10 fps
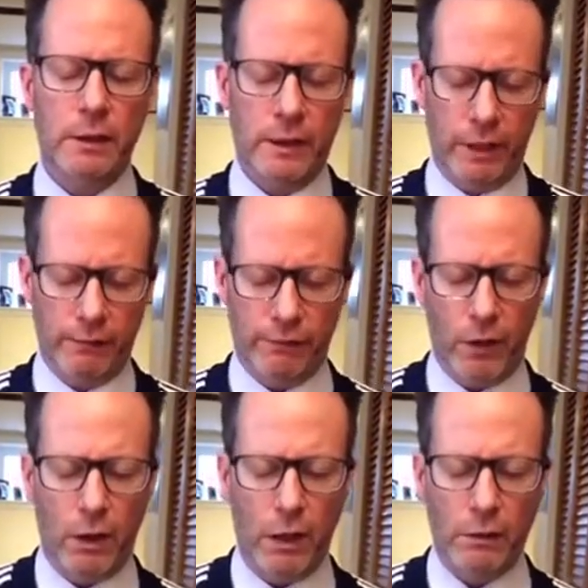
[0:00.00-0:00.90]
and
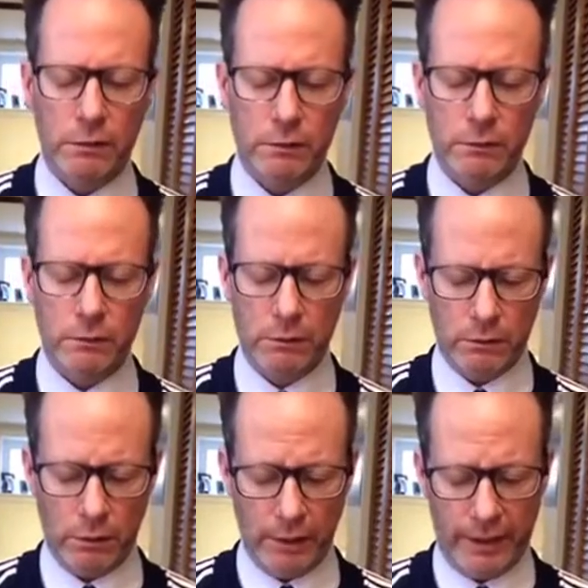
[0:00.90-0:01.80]
fall
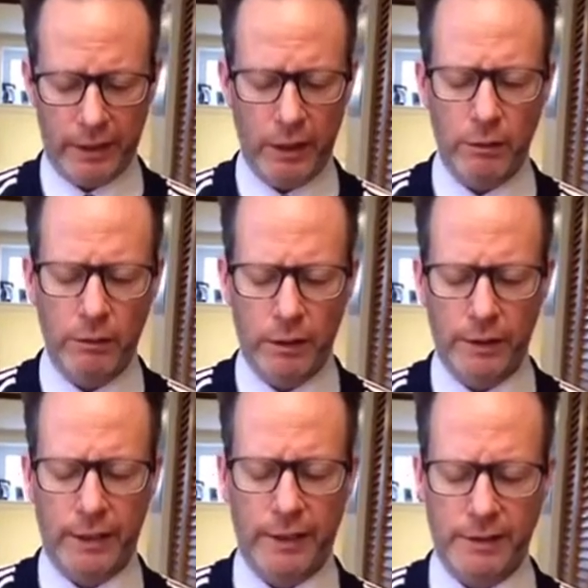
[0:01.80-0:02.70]
or letting go on
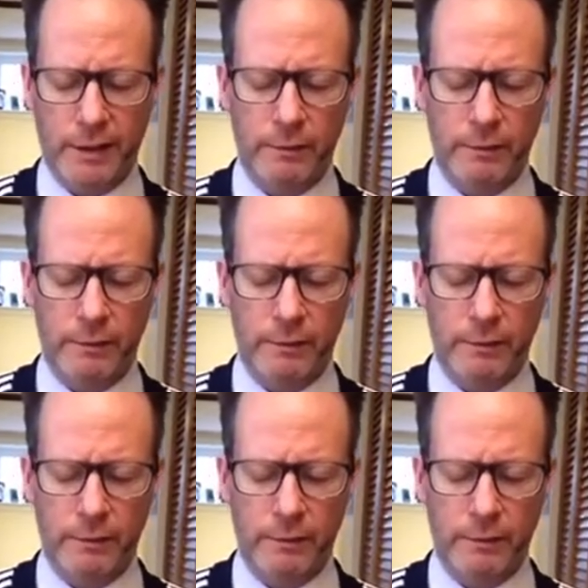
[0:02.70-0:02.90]
the exhale.